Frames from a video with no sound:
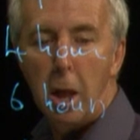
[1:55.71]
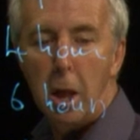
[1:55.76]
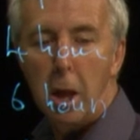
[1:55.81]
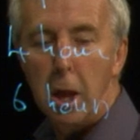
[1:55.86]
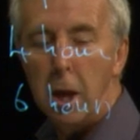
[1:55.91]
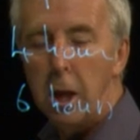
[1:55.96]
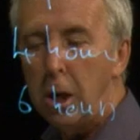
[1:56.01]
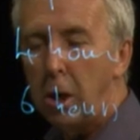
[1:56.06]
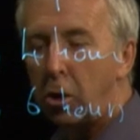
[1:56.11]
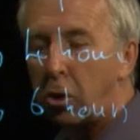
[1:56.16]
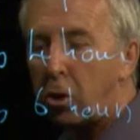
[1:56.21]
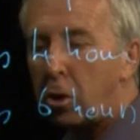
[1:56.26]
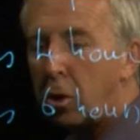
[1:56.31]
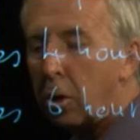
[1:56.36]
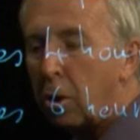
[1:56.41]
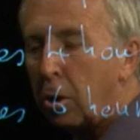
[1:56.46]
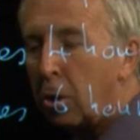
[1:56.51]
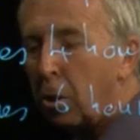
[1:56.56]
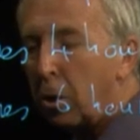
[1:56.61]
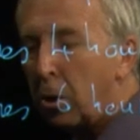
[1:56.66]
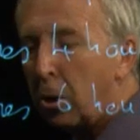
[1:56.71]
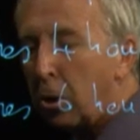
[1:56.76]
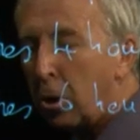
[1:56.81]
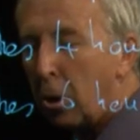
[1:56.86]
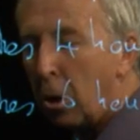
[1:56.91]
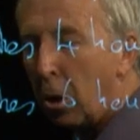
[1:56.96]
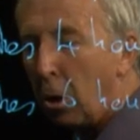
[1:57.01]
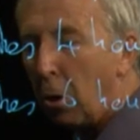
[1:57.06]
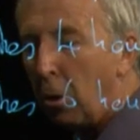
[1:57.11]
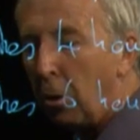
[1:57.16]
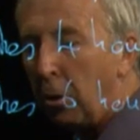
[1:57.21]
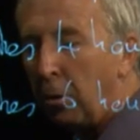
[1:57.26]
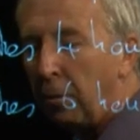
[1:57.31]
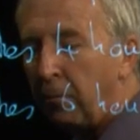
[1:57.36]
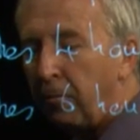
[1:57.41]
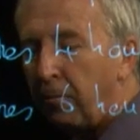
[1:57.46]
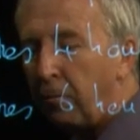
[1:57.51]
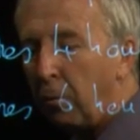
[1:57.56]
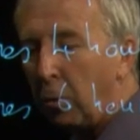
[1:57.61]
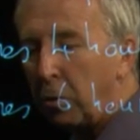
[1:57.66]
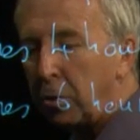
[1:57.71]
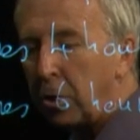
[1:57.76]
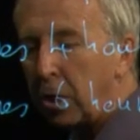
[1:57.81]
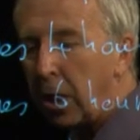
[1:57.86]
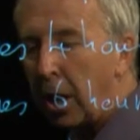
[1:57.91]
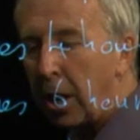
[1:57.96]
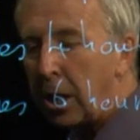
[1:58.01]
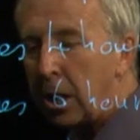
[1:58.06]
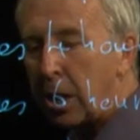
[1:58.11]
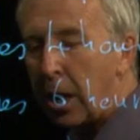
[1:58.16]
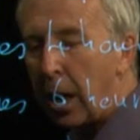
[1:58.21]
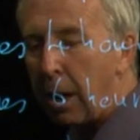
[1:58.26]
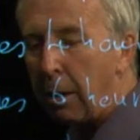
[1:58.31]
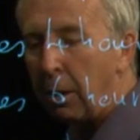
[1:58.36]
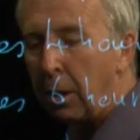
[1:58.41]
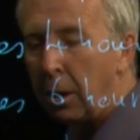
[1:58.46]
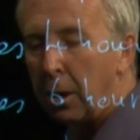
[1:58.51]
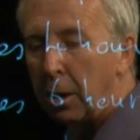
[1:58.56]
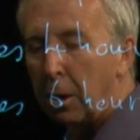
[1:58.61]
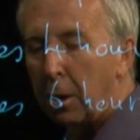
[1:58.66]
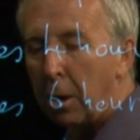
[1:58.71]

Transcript: each on a 48-hour